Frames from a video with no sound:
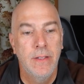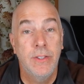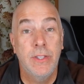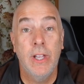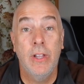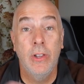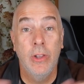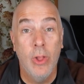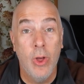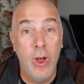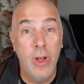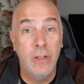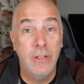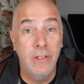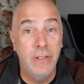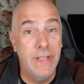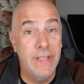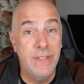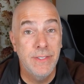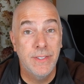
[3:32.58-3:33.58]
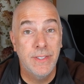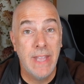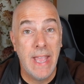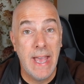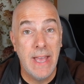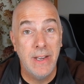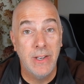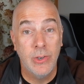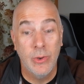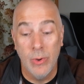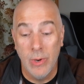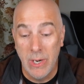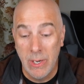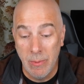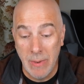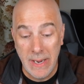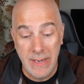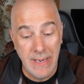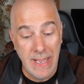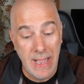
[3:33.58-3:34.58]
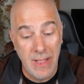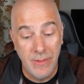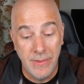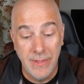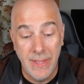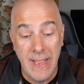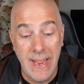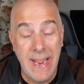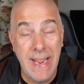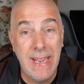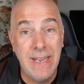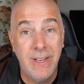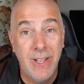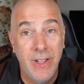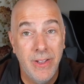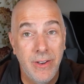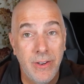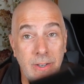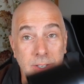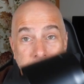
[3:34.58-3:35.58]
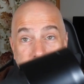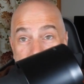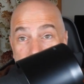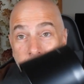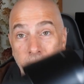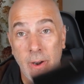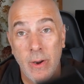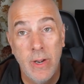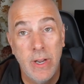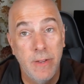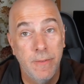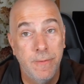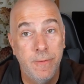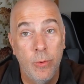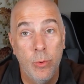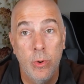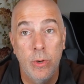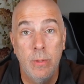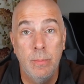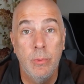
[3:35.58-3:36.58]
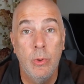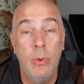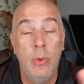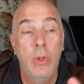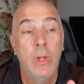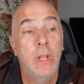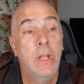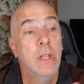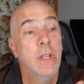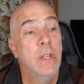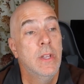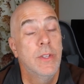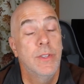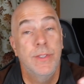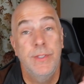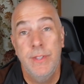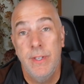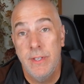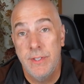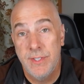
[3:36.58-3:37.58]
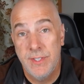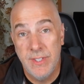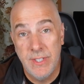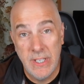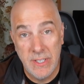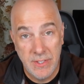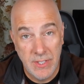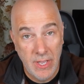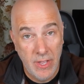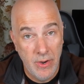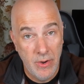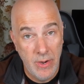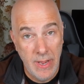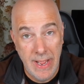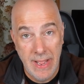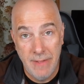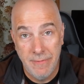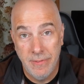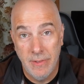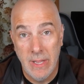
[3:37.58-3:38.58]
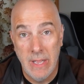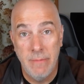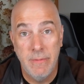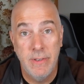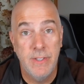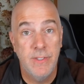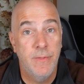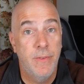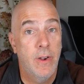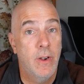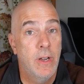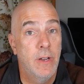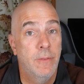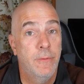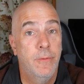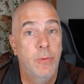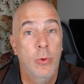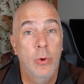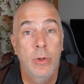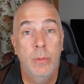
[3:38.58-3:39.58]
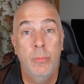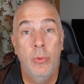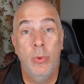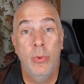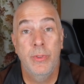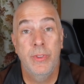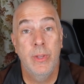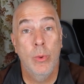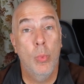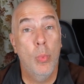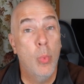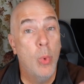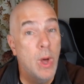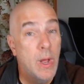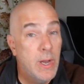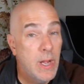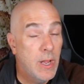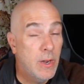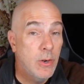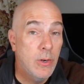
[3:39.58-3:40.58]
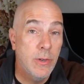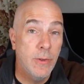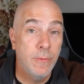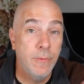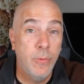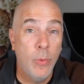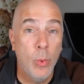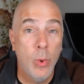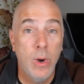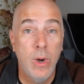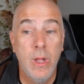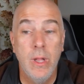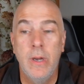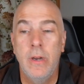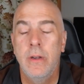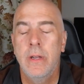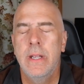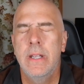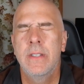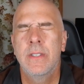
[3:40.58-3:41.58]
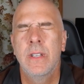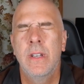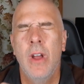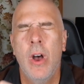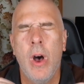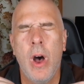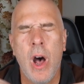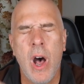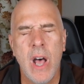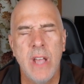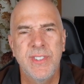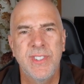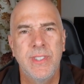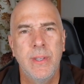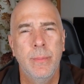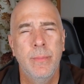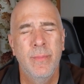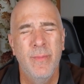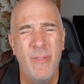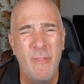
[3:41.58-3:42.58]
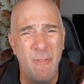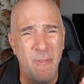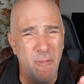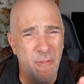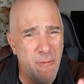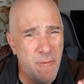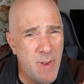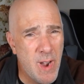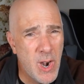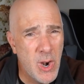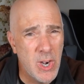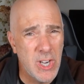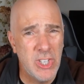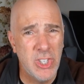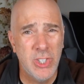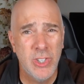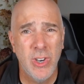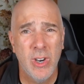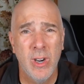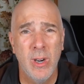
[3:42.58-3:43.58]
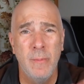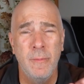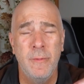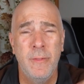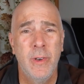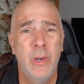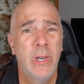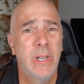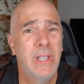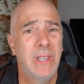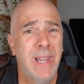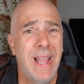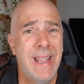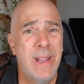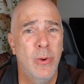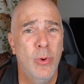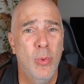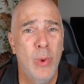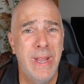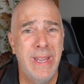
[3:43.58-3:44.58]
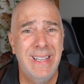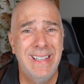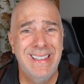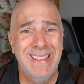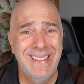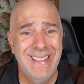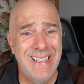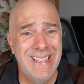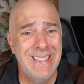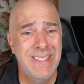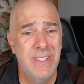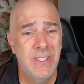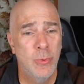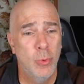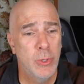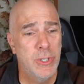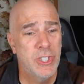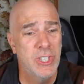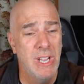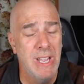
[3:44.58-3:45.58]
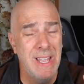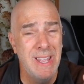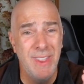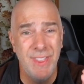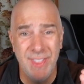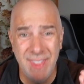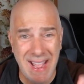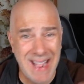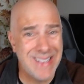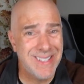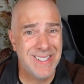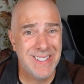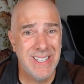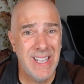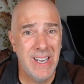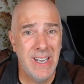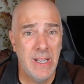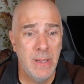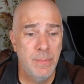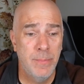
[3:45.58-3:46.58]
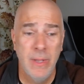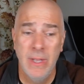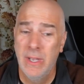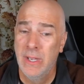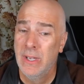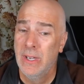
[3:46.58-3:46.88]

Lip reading: the long lens category right now. The 800 is very affordable. The 600 f11 is very affordable. The 100 to 400 is an awesome, very sharp, very lightweight lens, which that setup